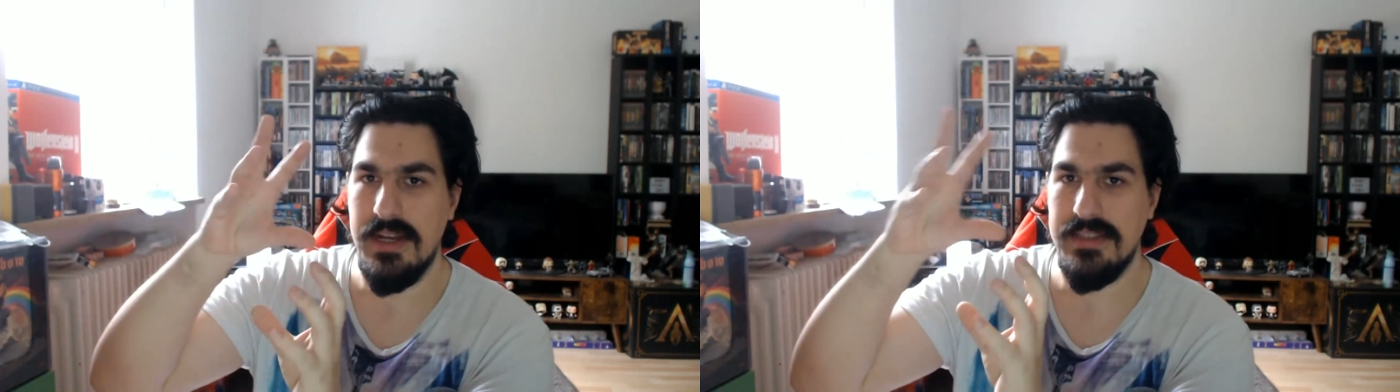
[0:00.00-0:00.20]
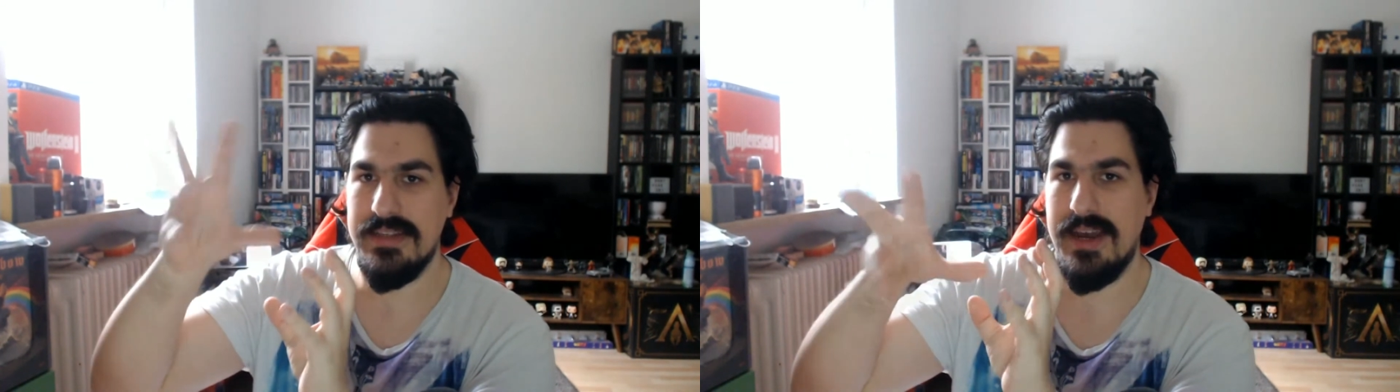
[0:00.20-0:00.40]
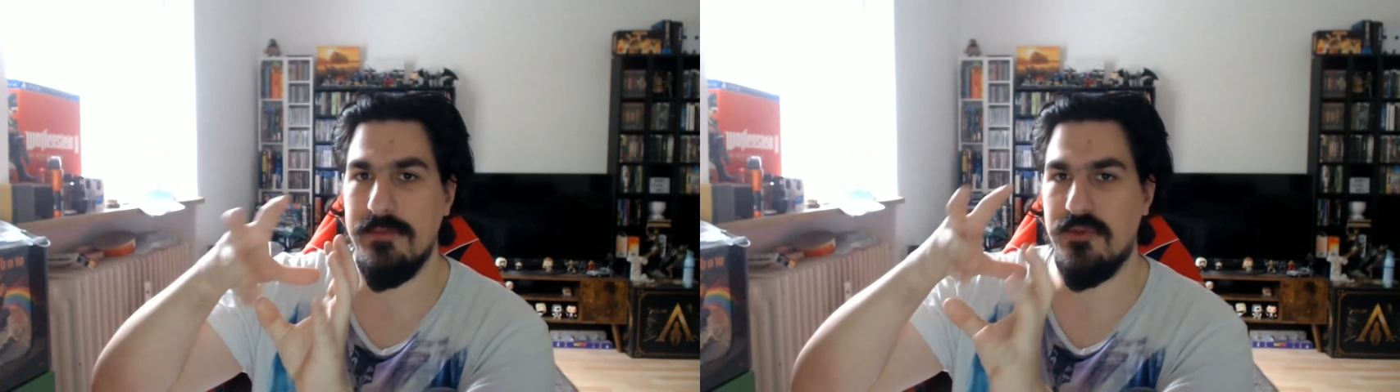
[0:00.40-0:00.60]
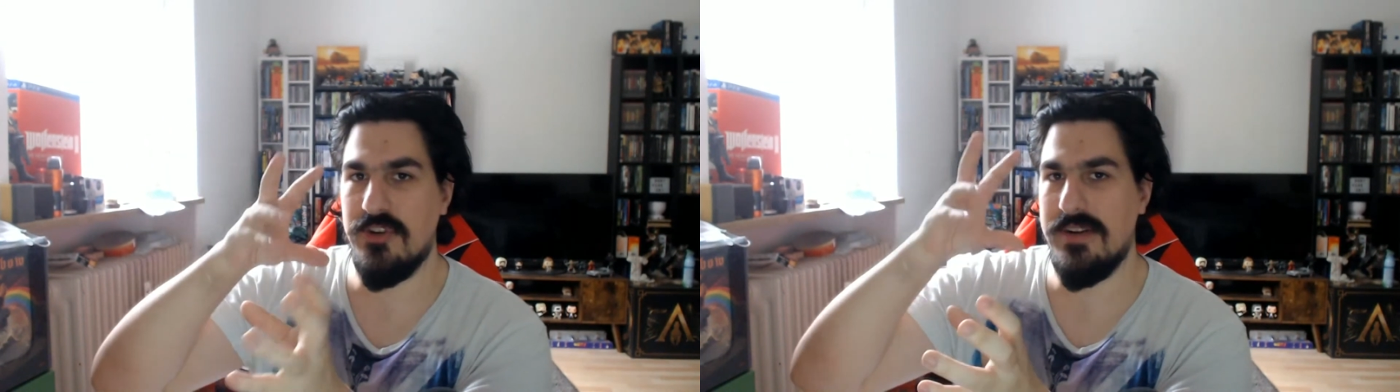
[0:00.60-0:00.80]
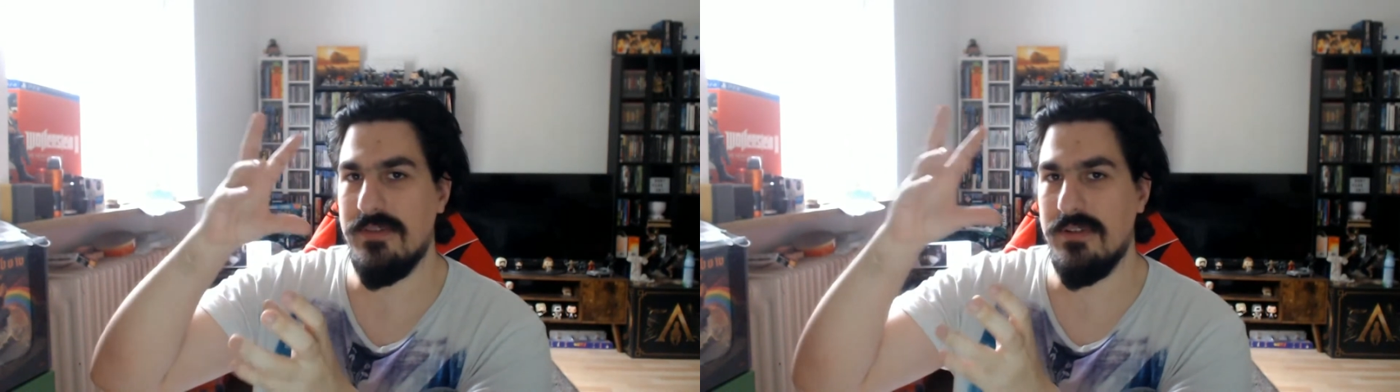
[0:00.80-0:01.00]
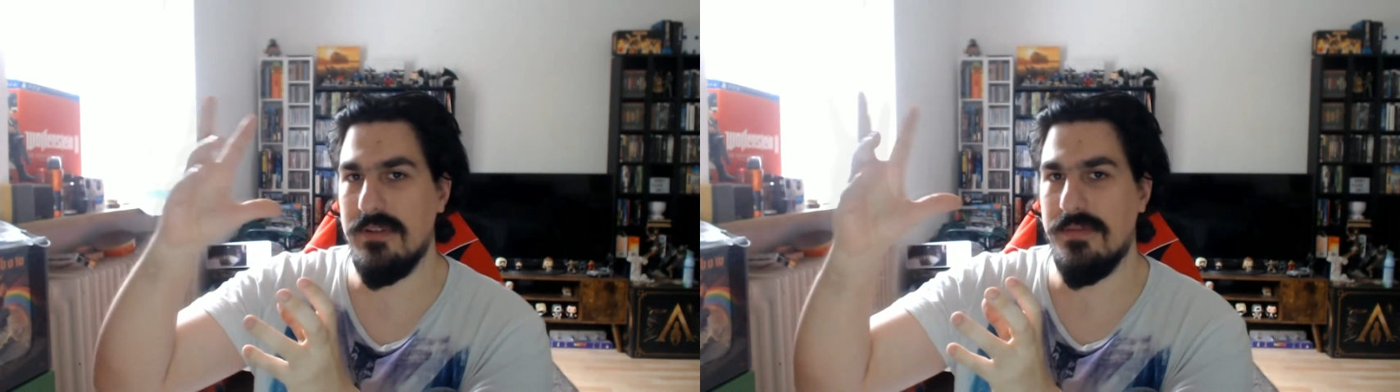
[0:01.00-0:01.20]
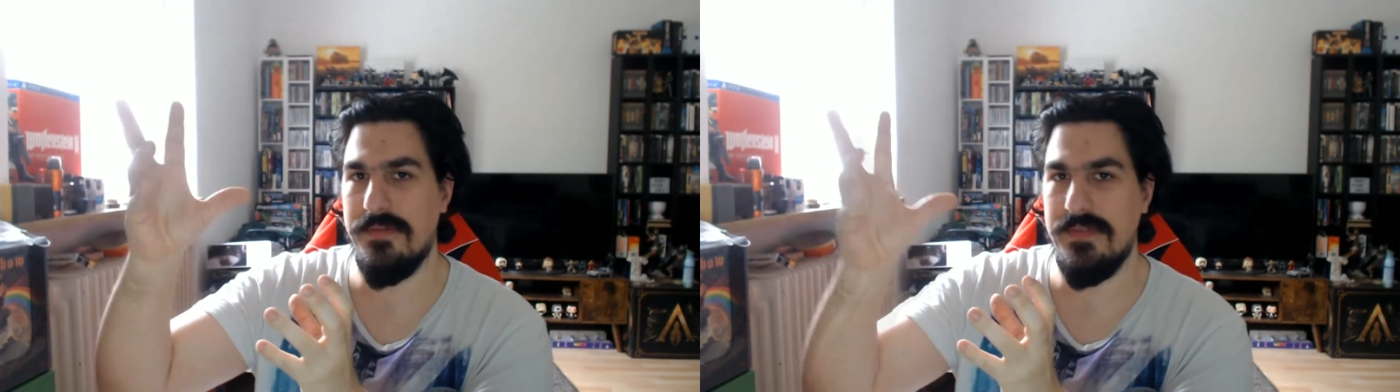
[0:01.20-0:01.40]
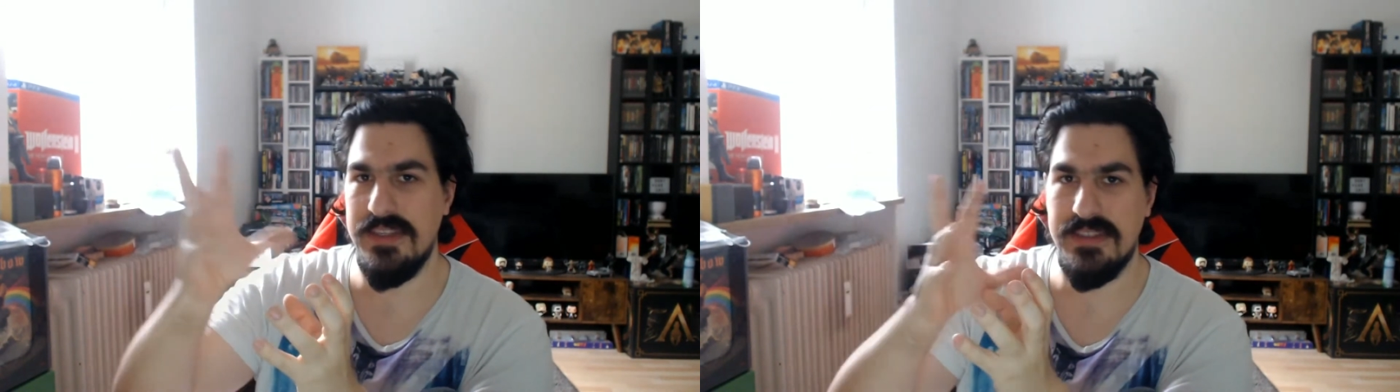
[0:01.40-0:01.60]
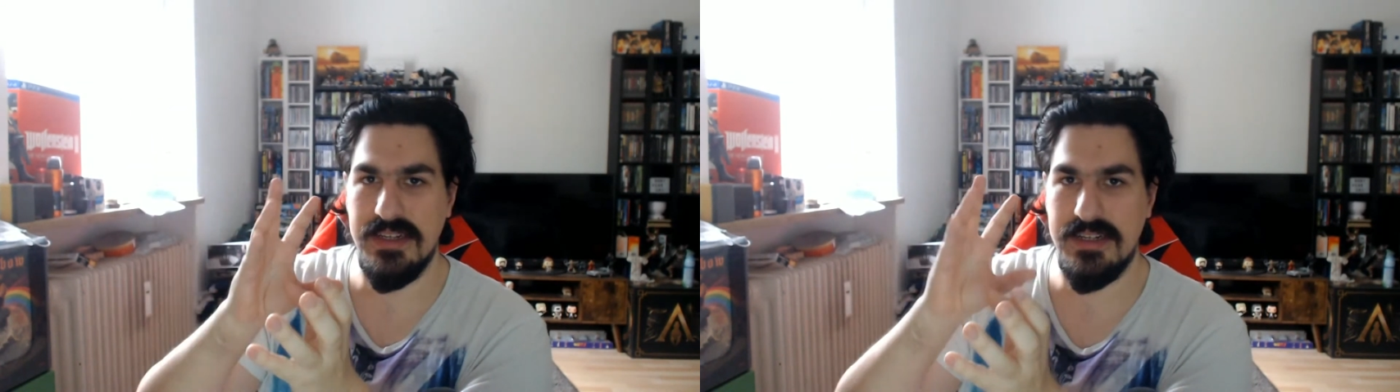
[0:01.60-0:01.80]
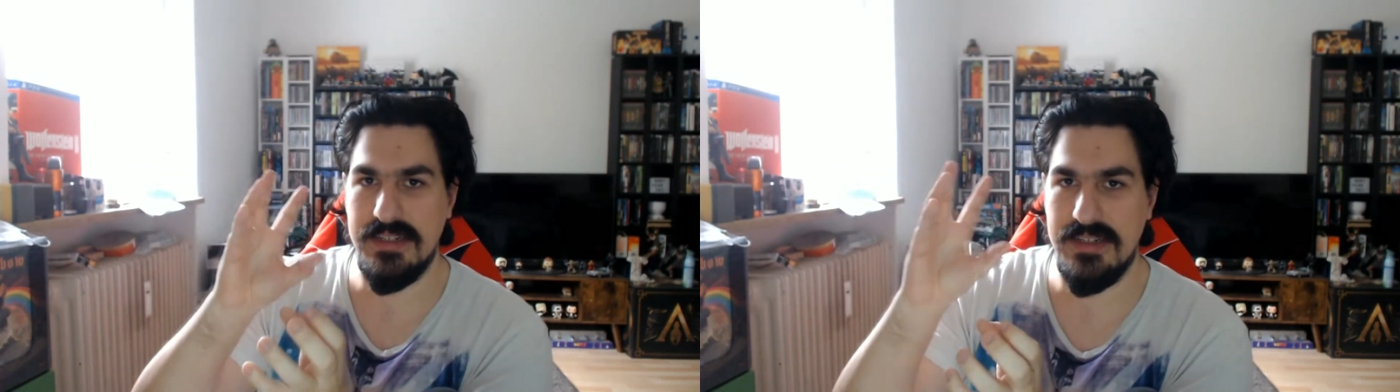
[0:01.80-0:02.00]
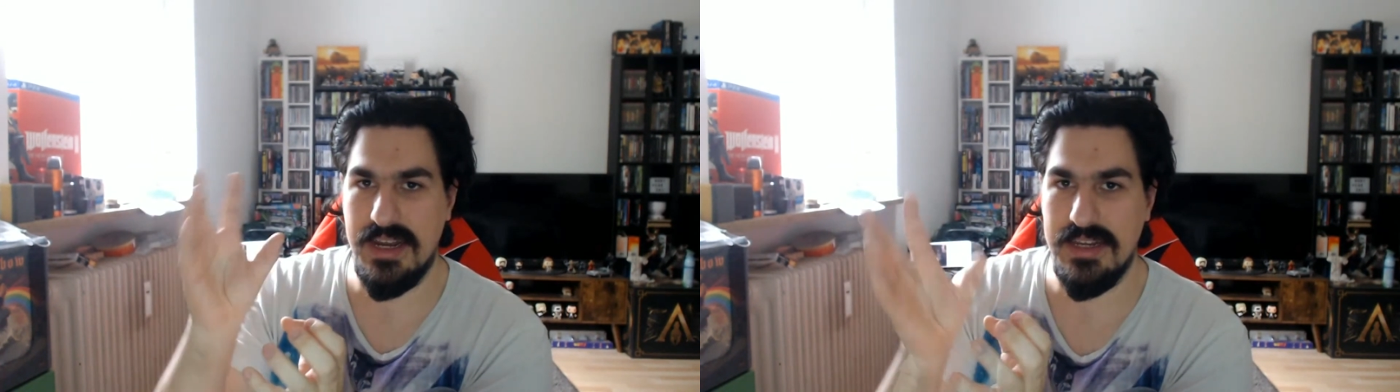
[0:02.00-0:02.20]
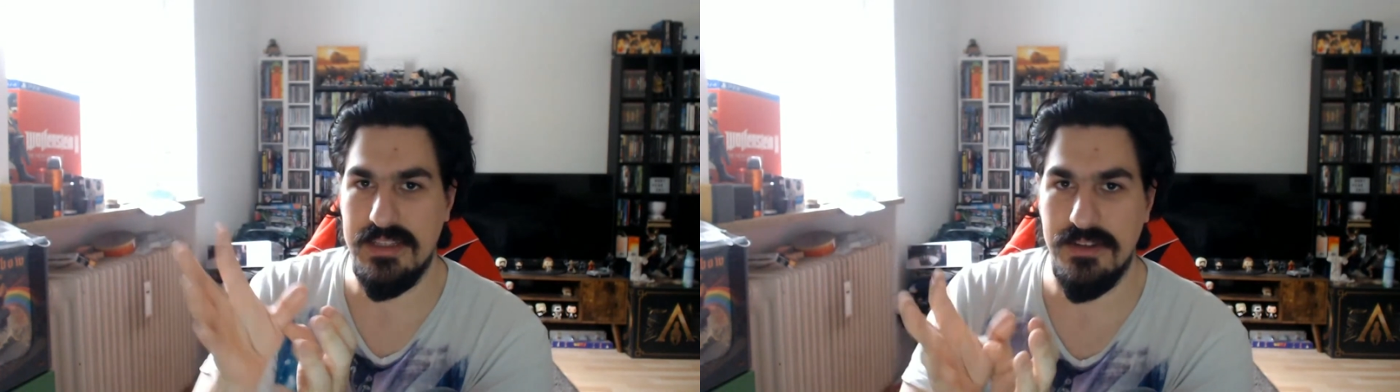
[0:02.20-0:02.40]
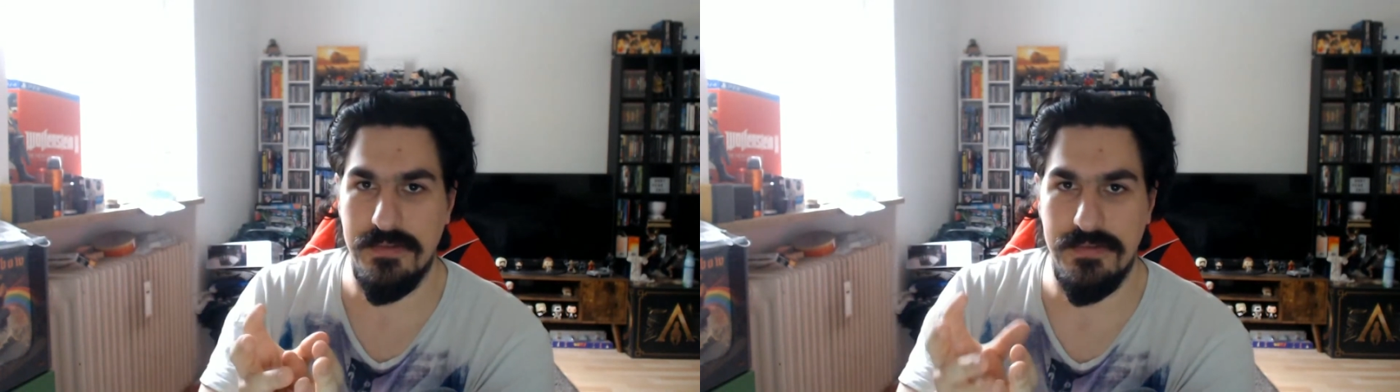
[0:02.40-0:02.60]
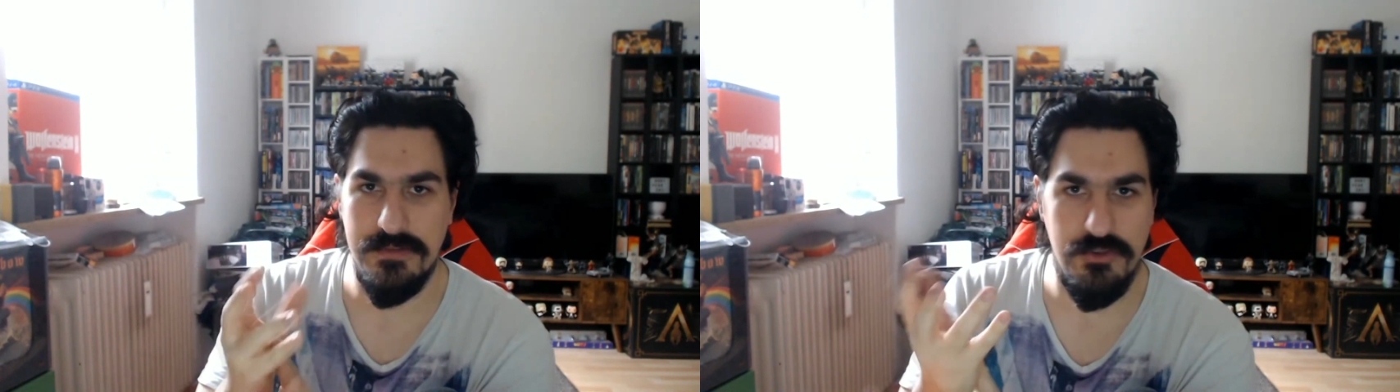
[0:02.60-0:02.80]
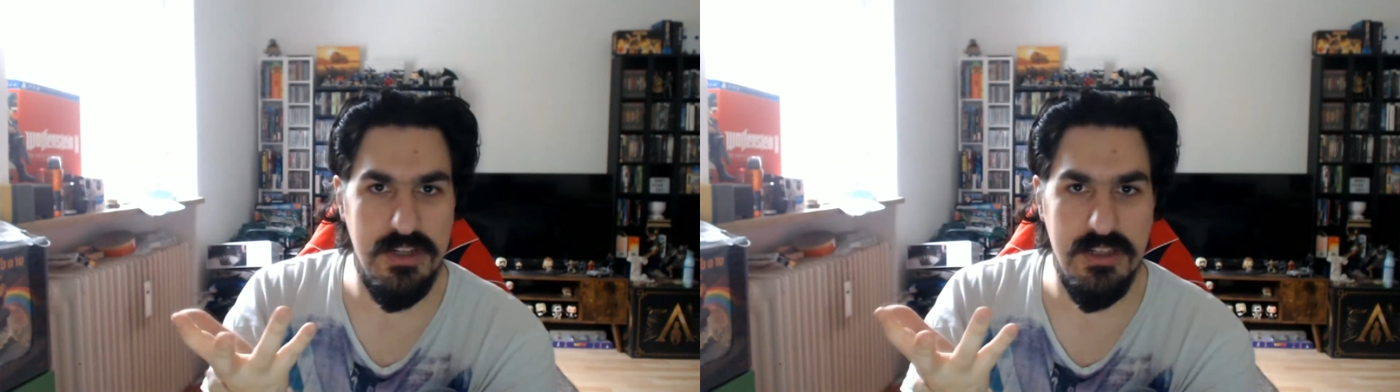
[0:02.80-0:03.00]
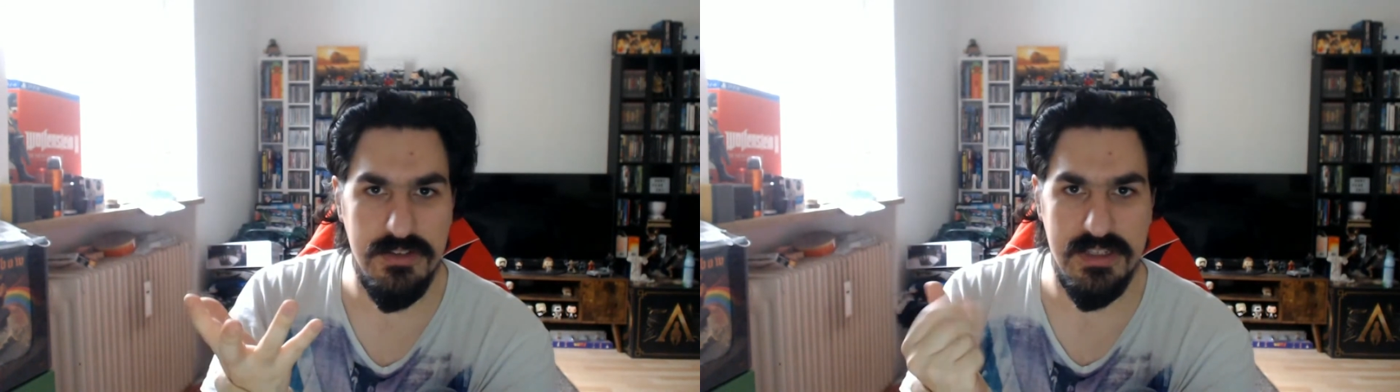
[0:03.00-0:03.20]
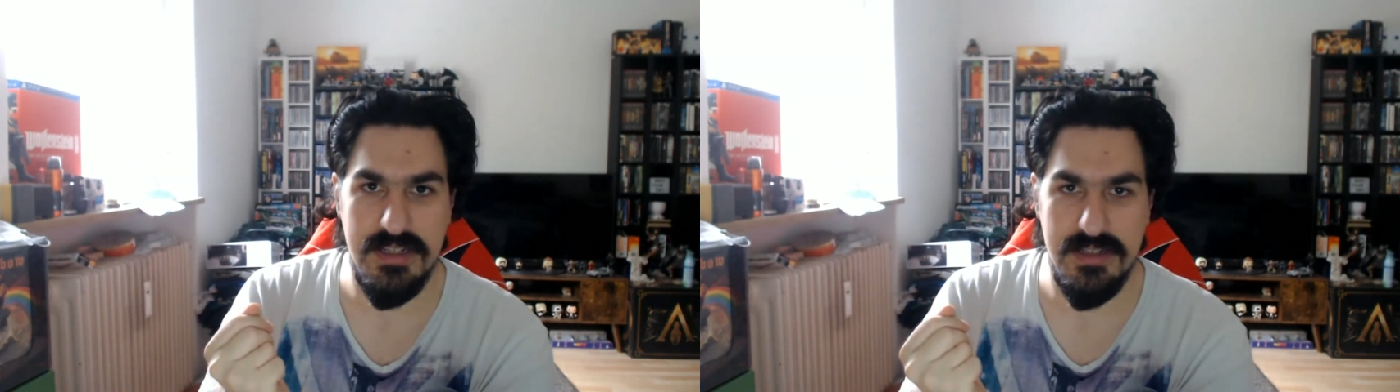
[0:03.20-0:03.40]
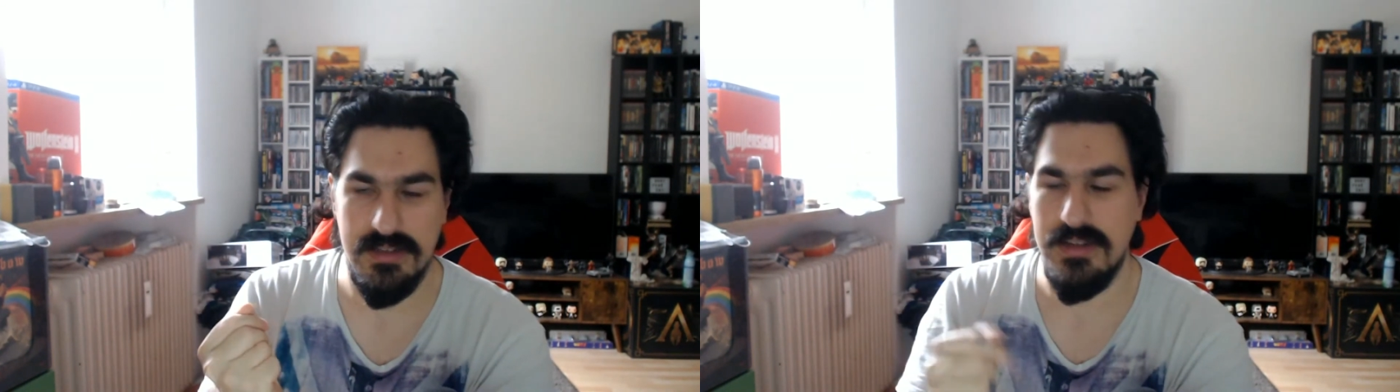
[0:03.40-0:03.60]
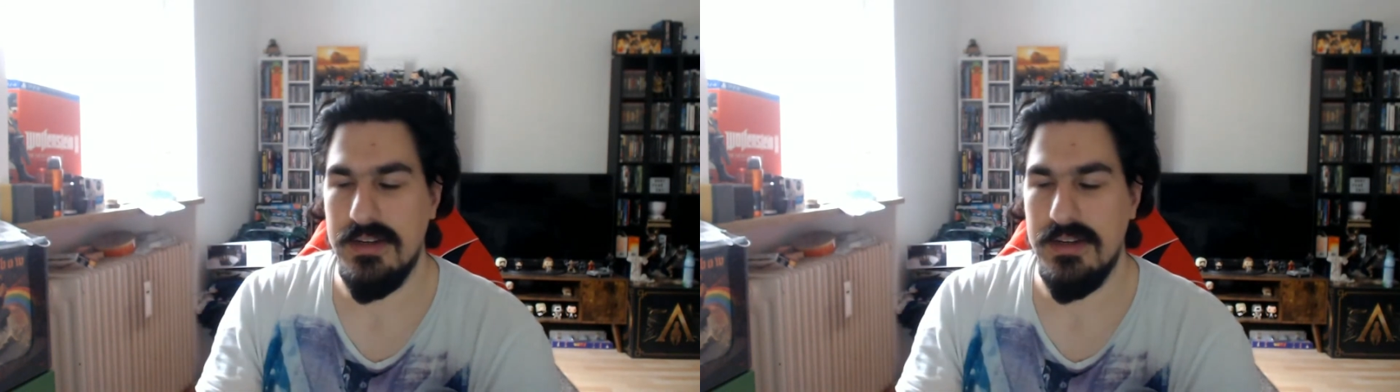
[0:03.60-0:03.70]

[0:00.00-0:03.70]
time travel, physics kind of trilogy.